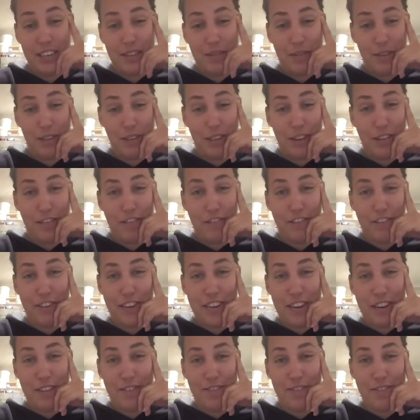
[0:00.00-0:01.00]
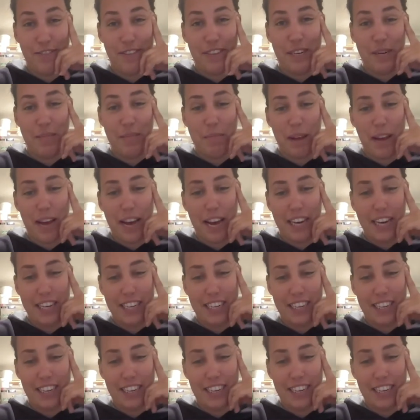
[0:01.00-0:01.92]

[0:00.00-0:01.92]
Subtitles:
We'd love to hear feedback,